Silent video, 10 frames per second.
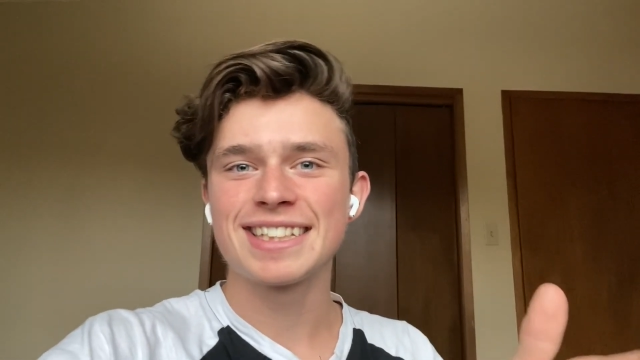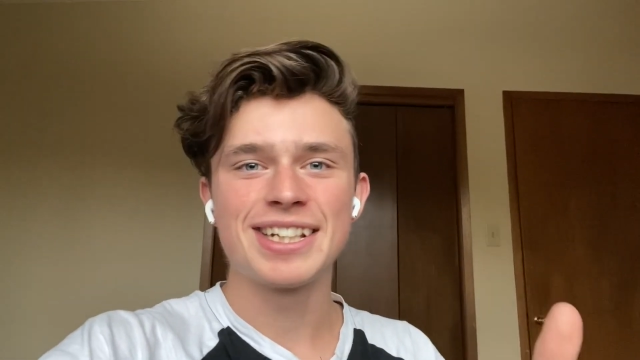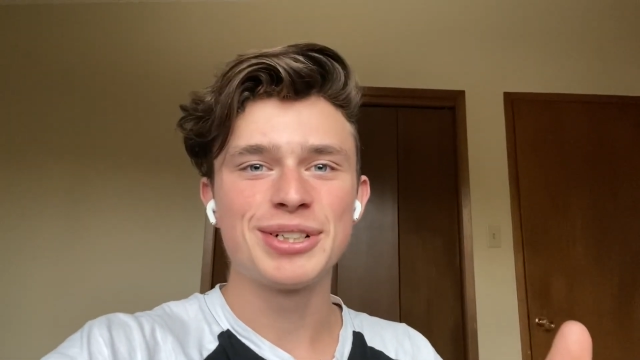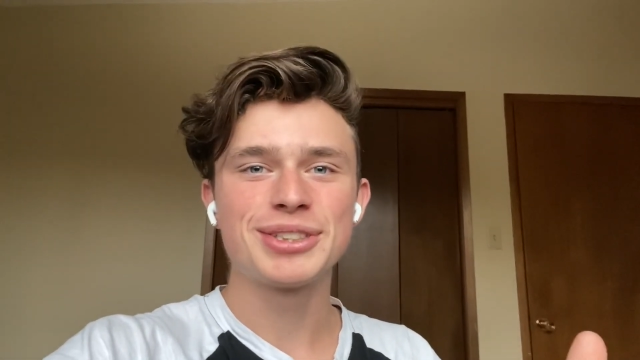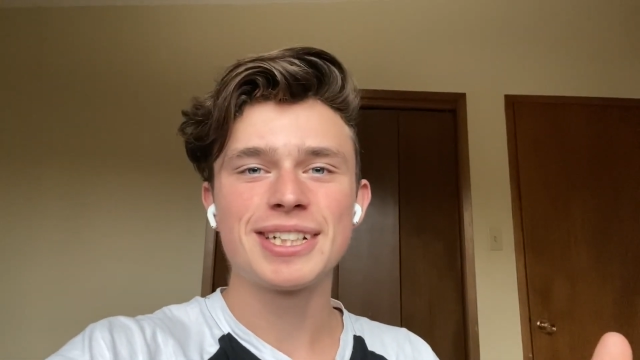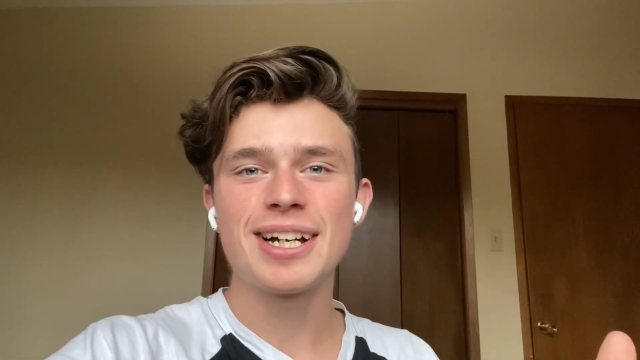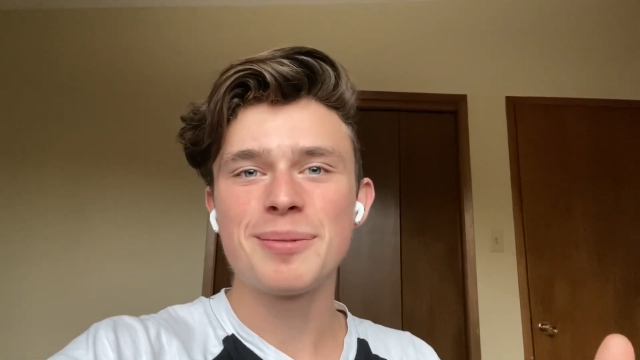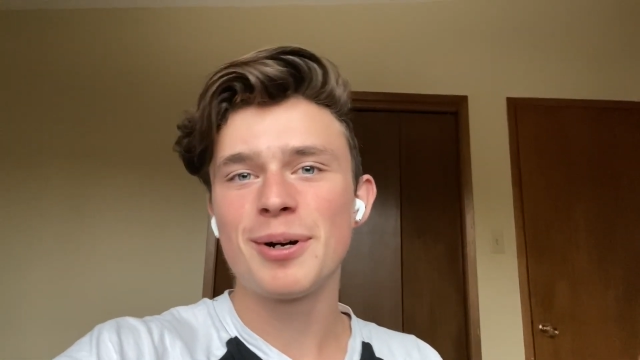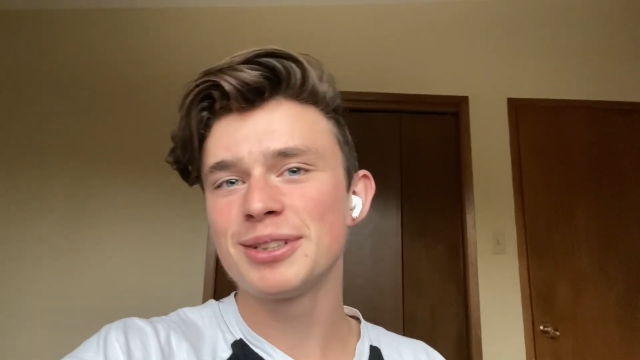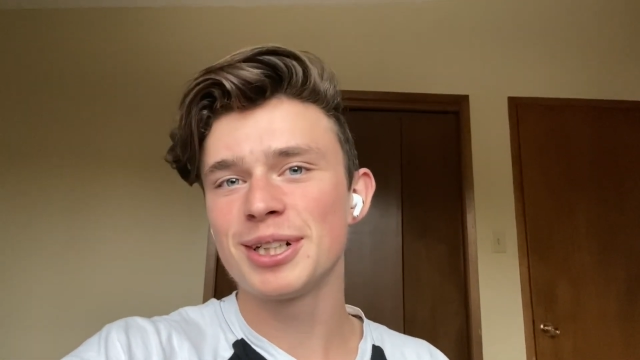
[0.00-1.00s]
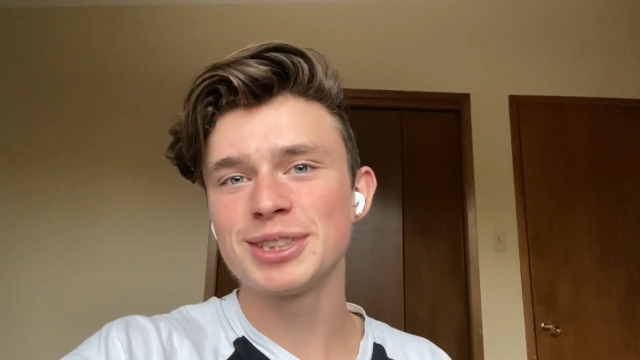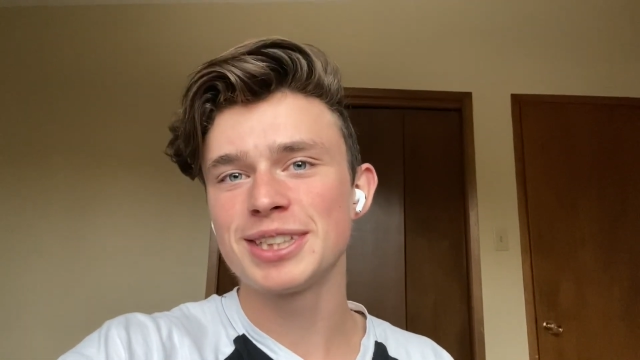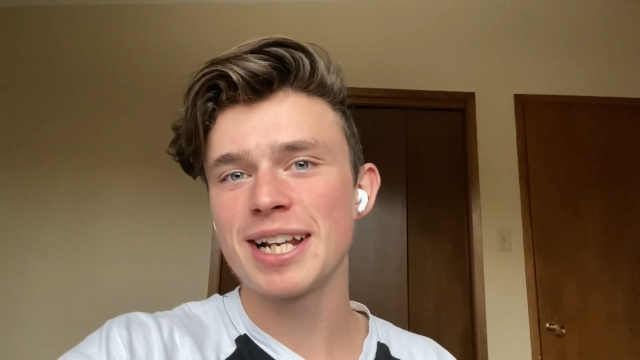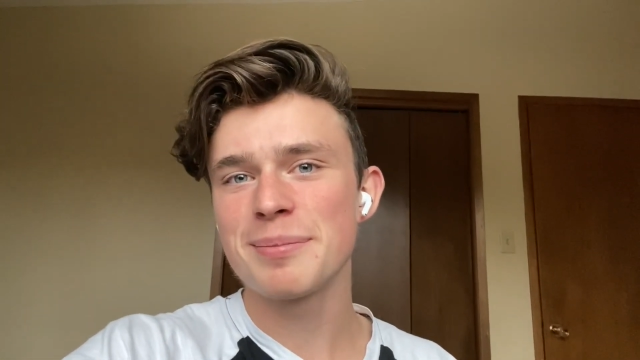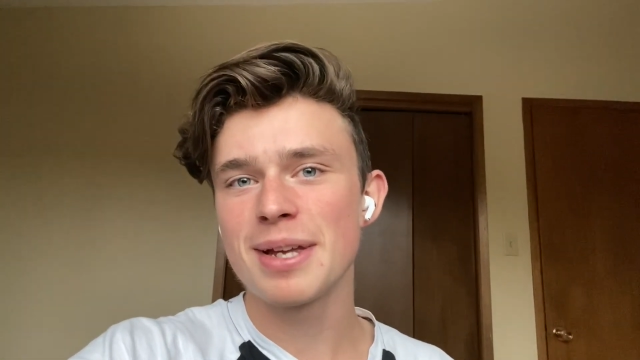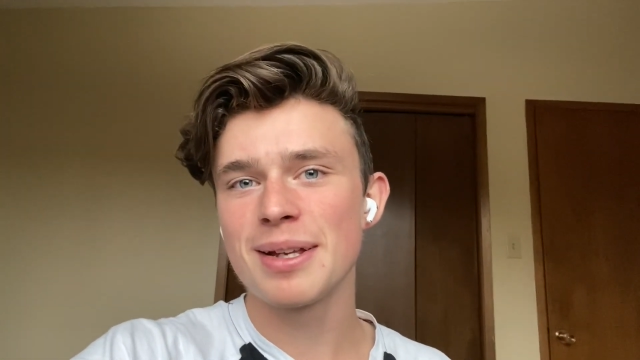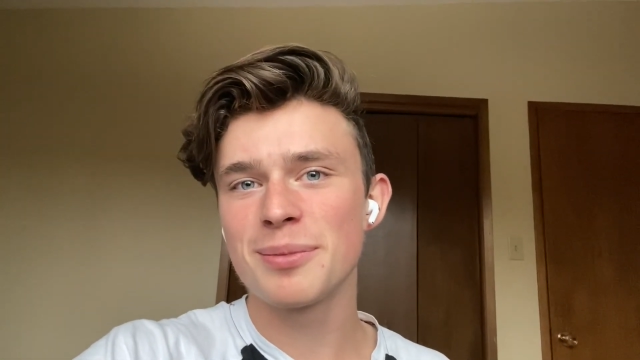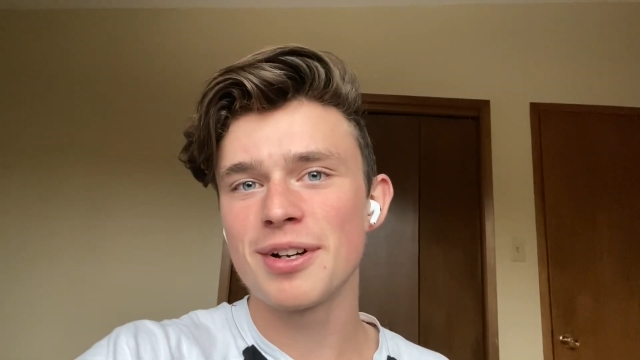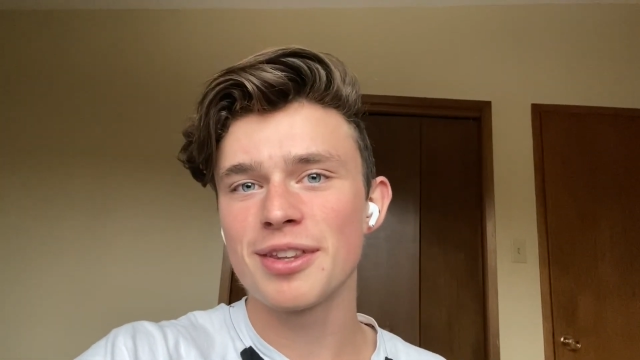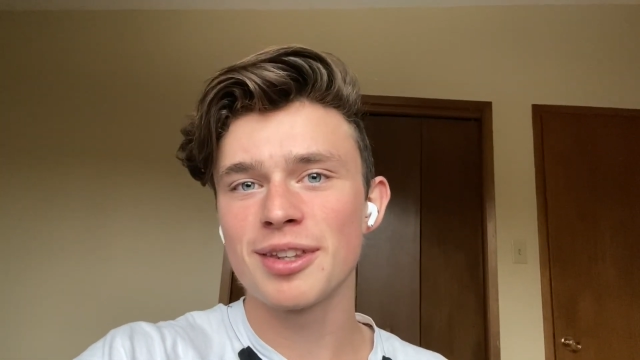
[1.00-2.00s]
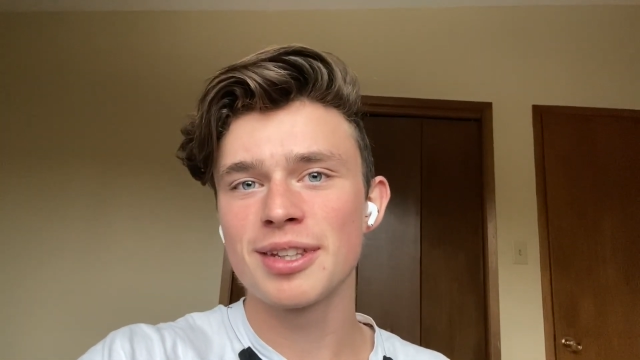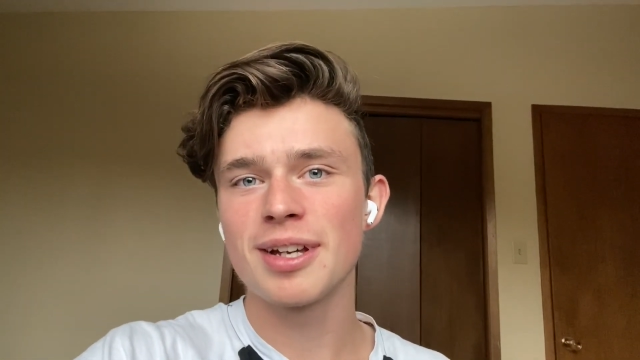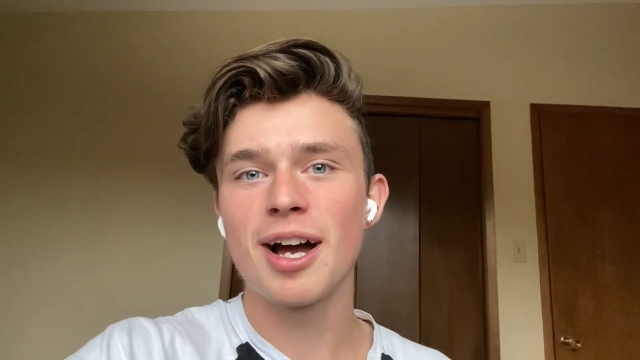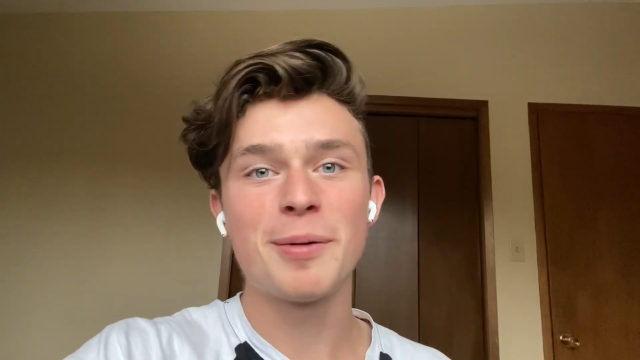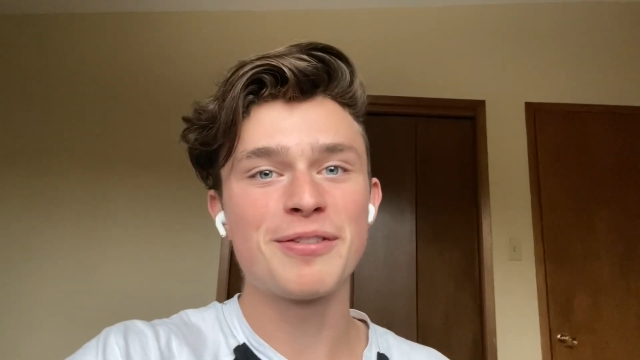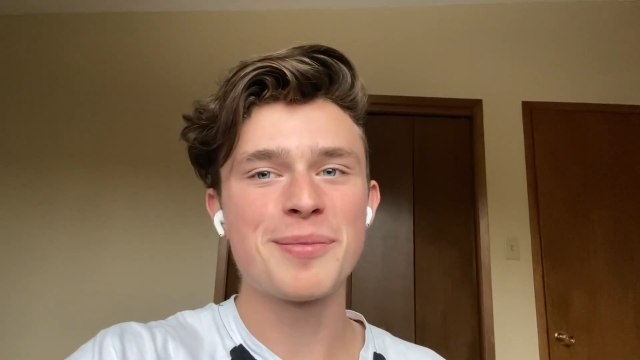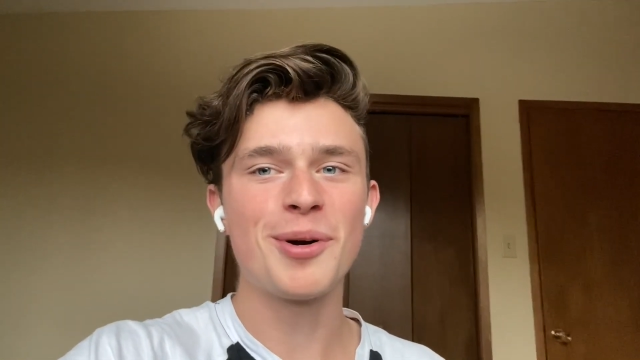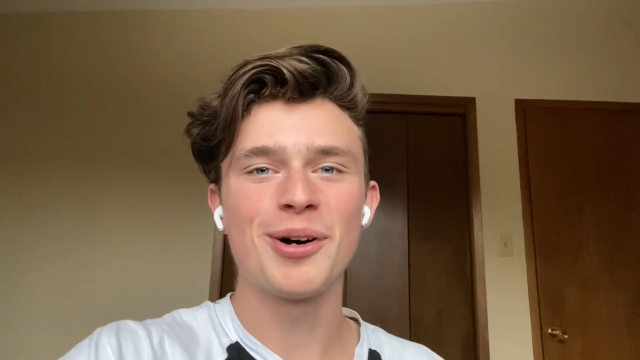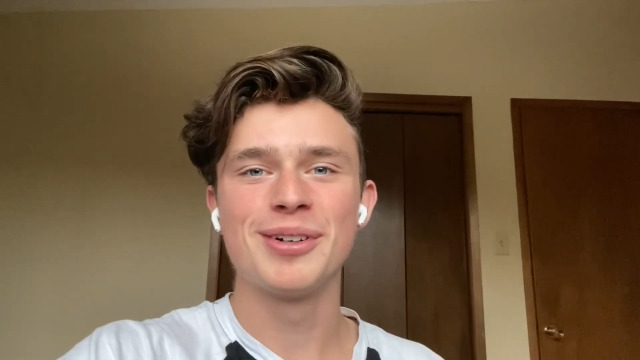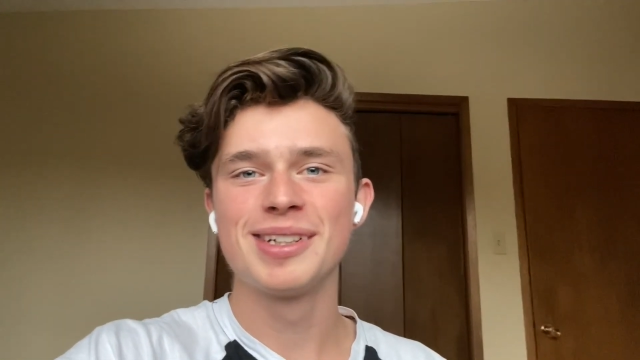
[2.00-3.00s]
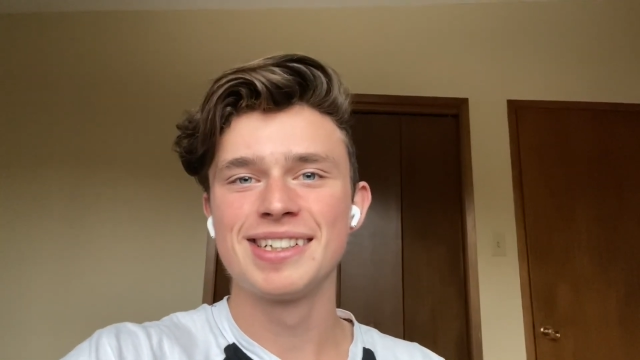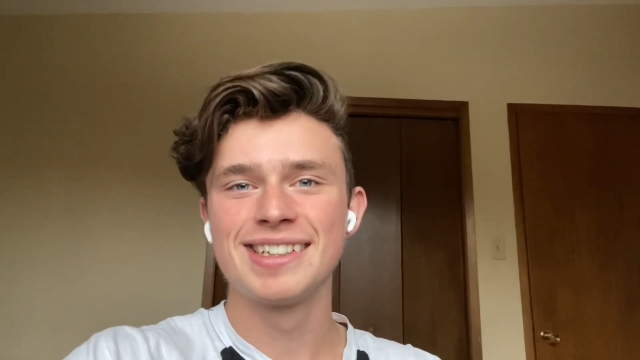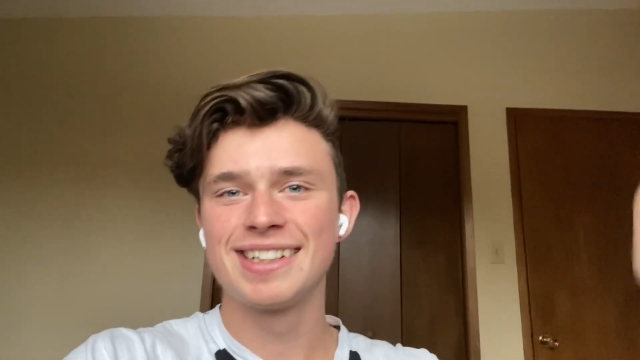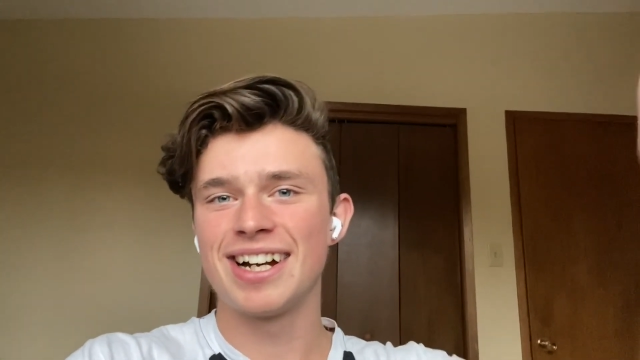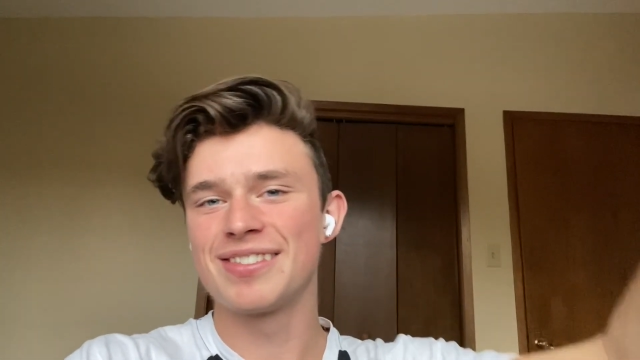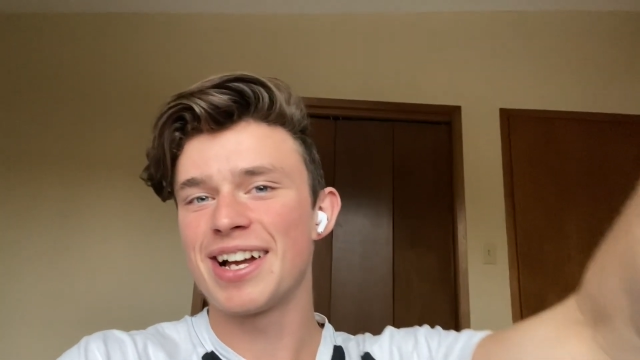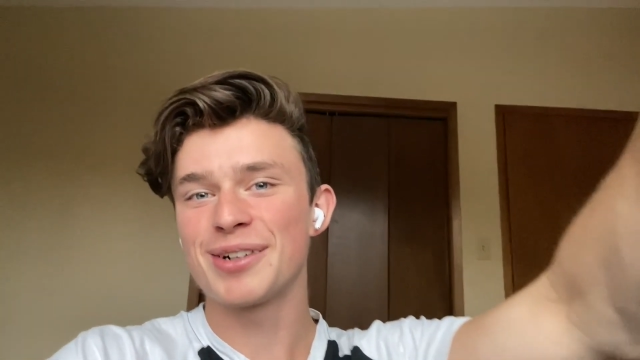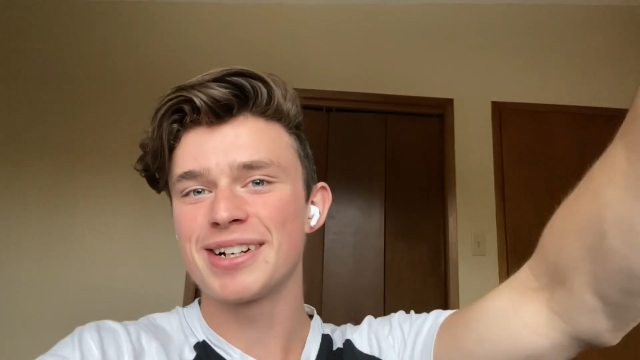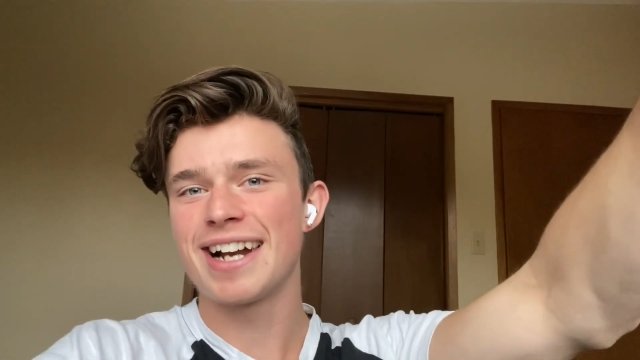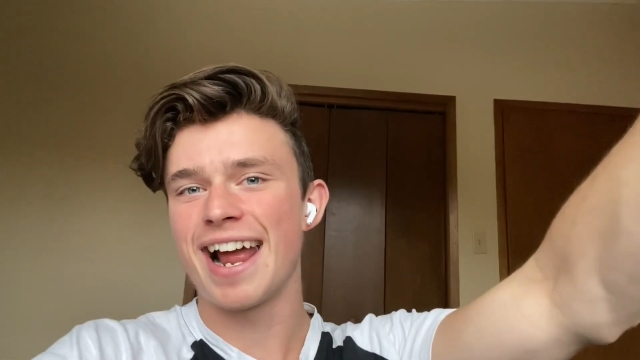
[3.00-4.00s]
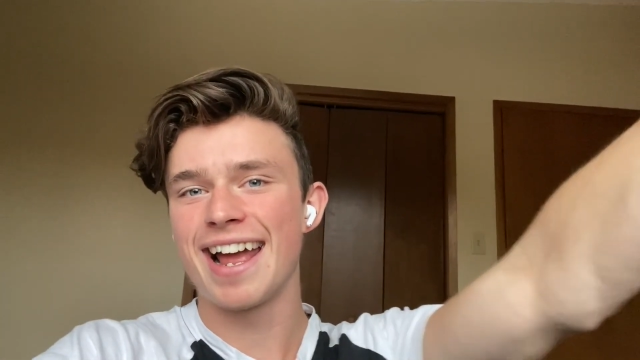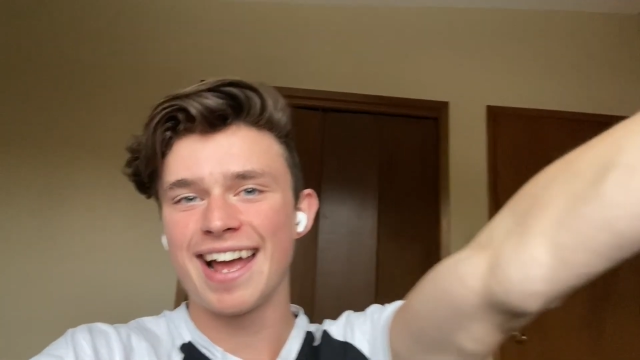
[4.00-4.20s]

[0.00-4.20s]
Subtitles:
here's a montage that I made with my friend Paul of Calgary at Night.